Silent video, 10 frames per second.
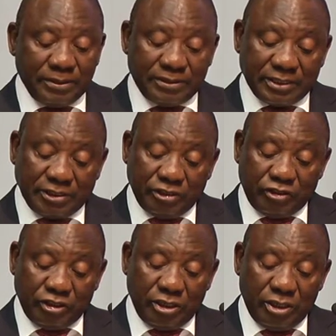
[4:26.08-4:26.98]

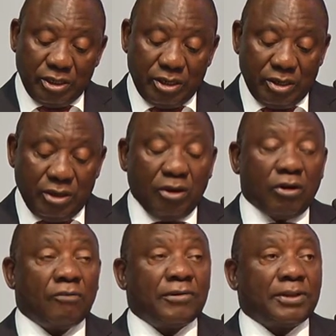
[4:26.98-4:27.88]
strategy
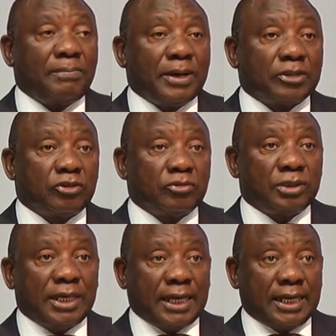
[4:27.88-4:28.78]
over the past 2
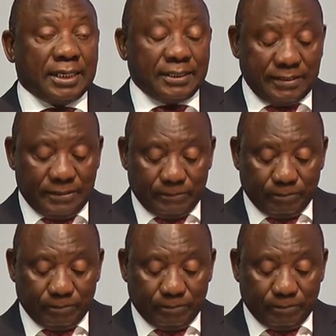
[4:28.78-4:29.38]
decades.